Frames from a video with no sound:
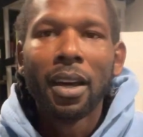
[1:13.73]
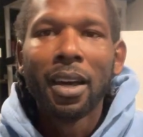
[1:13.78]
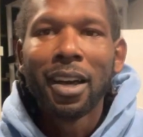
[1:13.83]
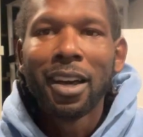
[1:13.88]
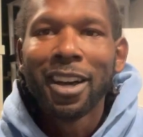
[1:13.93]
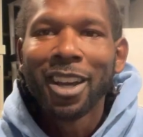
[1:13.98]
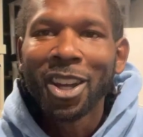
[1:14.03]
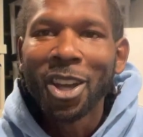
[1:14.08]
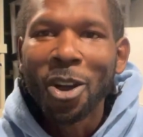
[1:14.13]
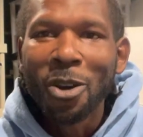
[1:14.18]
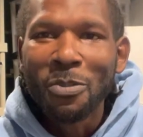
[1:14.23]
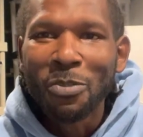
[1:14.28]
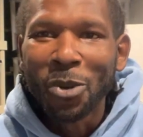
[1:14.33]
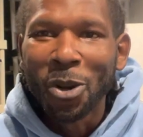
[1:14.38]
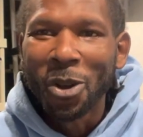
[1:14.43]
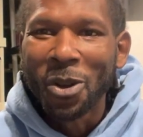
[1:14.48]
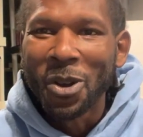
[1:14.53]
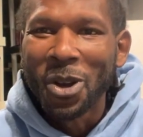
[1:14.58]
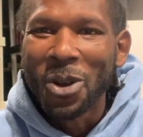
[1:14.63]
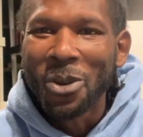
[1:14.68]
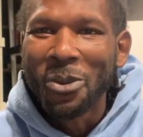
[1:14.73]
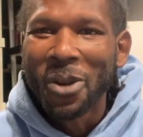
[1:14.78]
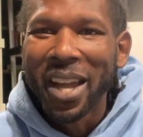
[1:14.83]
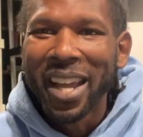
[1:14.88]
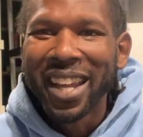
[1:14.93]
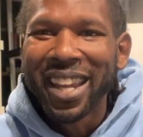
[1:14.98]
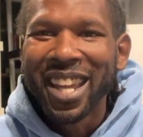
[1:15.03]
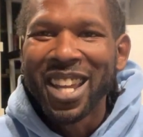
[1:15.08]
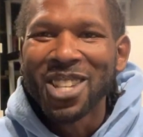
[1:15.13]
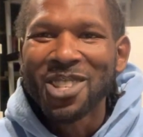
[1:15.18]
a GoPro
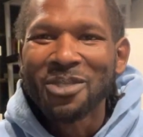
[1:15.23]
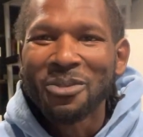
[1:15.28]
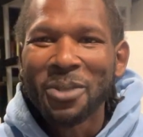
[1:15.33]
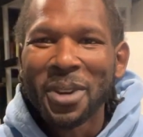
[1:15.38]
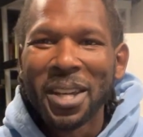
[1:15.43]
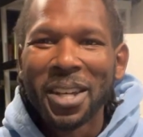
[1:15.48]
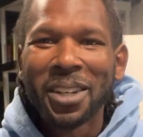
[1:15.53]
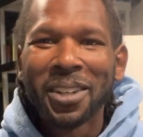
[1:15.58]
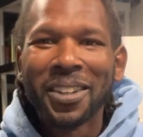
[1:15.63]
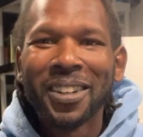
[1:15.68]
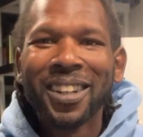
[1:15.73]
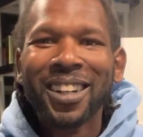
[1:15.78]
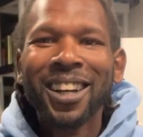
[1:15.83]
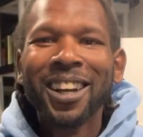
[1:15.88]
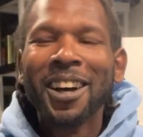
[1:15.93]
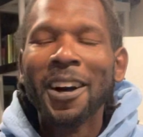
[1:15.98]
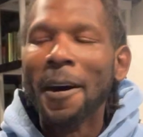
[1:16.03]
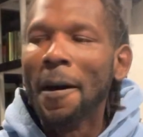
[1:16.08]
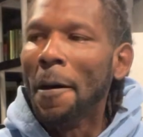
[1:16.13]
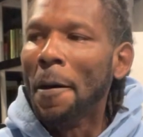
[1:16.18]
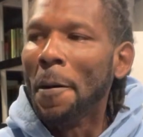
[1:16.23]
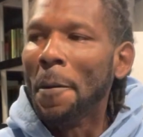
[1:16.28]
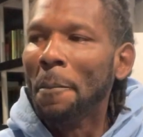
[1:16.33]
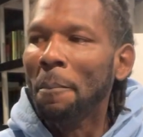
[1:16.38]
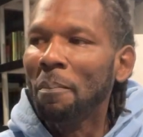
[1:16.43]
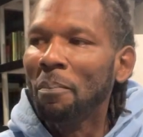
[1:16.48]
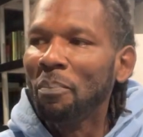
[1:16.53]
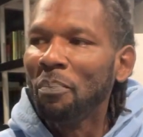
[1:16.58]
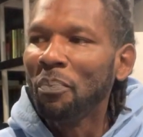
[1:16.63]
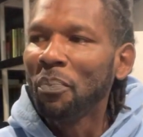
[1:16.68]
away as well.
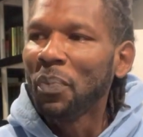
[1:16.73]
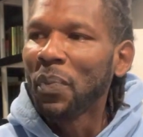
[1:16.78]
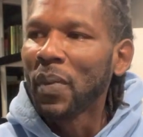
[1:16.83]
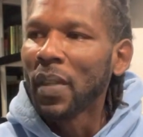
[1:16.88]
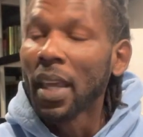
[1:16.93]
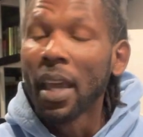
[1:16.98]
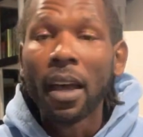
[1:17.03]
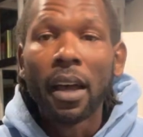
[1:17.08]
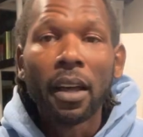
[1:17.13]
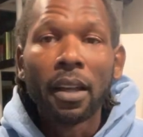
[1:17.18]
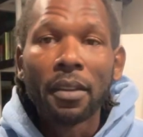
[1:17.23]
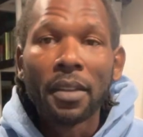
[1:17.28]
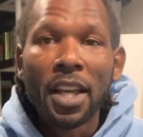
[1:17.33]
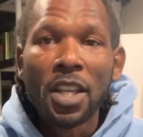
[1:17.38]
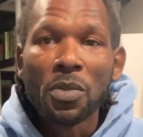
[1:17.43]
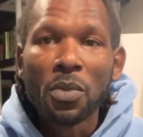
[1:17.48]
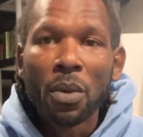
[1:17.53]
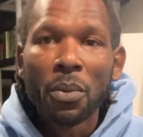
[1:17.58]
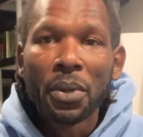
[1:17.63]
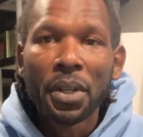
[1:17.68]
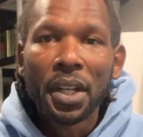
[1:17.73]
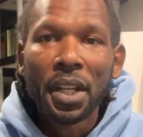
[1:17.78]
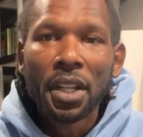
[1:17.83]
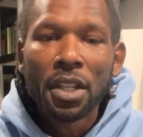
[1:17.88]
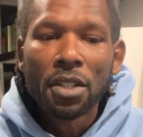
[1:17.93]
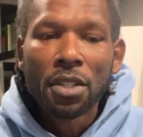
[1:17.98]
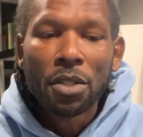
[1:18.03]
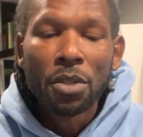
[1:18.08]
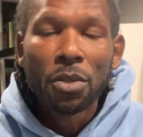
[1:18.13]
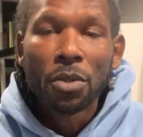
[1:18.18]
Yeah, that's what we're going to
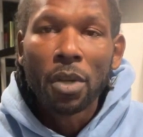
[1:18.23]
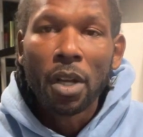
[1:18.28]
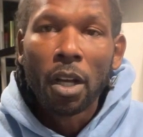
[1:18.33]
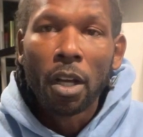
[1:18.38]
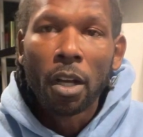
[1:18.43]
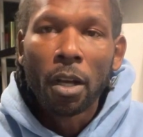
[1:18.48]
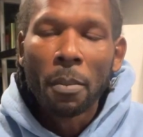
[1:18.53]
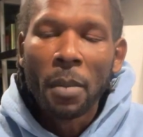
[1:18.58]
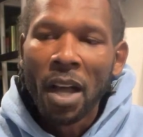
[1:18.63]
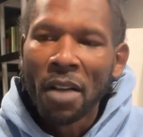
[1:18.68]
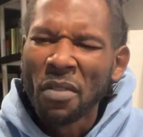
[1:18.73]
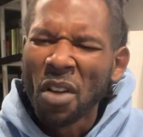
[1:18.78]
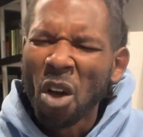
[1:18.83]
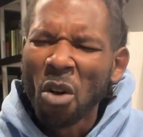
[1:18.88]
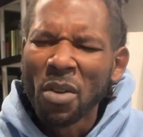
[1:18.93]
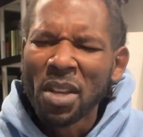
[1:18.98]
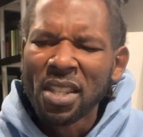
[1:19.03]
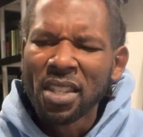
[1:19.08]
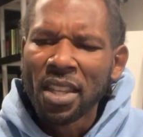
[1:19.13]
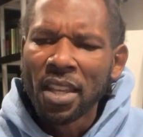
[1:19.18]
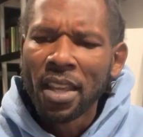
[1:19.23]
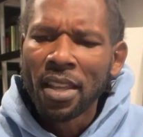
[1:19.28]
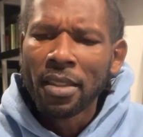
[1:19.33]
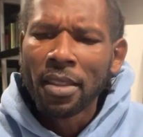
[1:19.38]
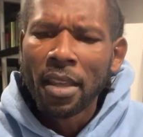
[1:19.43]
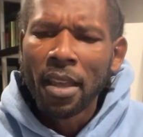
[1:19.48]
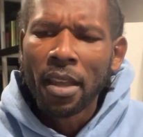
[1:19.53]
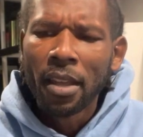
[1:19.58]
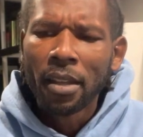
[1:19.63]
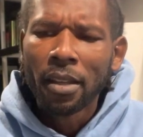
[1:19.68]
do. I've always said
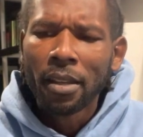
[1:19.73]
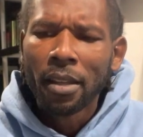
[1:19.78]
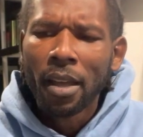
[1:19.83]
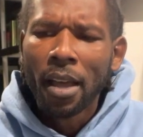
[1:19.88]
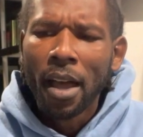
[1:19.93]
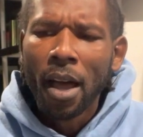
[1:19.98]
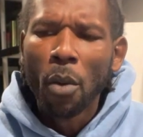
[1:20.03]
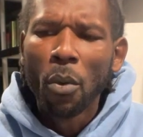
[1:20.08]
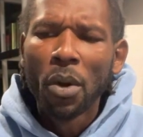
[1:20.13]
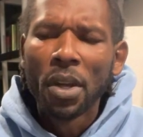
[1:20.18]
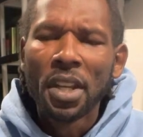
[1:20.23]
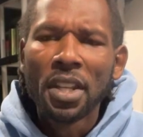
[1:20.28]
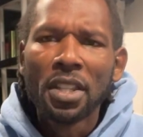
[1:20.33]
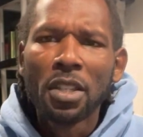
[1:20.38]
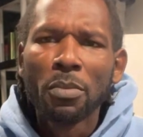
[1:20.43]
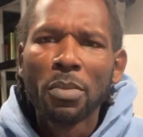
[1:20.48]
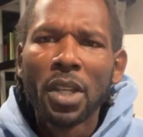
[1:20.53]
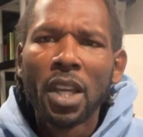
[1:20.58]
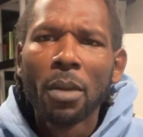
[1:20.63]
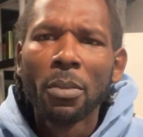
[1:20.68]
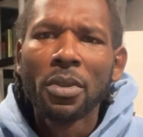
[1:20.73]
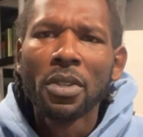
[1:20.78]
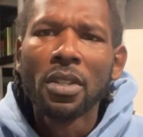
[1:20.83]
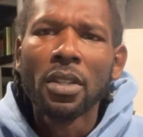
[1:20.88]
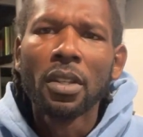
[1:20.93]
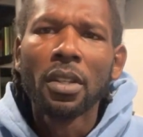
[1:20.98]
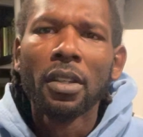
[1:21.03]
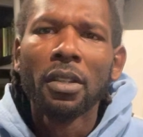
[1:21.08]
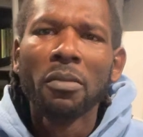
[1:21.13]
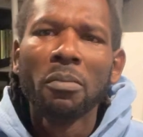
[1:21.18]
that I wanted to be able
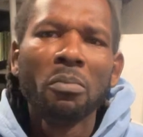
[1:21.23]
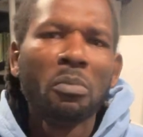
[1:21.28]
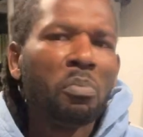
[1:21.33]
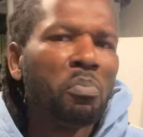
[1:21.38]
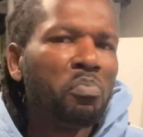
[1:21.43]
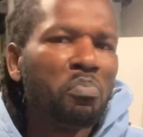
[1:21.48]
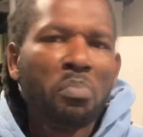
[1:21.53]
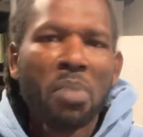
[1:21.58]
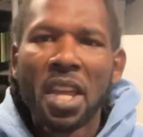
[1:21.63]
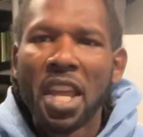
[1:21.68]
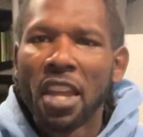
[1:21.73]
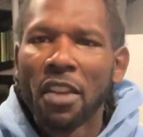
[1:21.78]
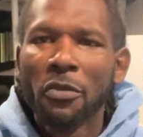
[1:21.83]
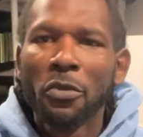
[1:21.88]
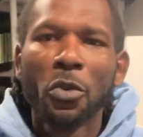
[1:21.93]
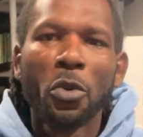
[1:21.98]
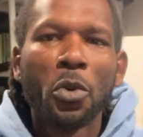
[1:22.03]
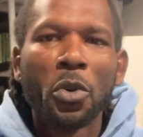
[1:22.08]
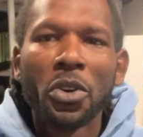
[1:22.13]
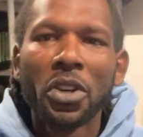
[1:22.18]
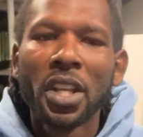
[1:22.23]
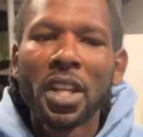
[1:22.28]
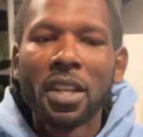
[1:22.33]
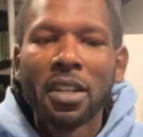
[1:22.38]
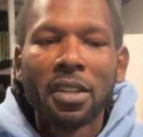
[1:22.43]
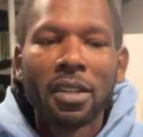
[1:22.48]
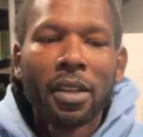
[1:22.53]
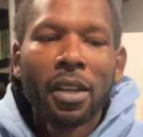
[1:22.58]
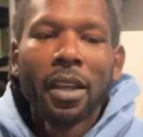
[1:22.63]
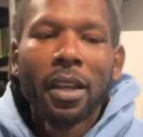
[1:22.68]
to pay it forward, and